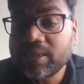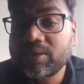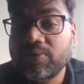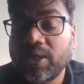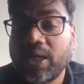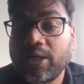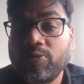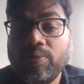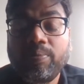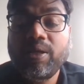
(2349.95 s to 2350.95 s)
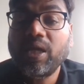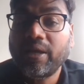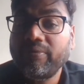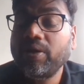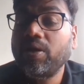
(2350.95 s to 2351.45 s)
so that you will be
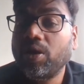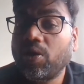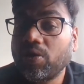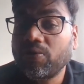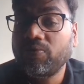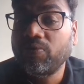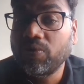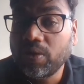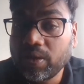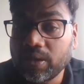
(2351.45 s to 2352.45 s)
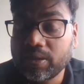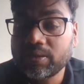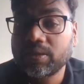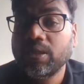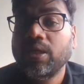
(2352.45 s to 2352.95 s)
having a lot of
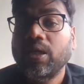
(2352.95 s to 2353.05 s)
words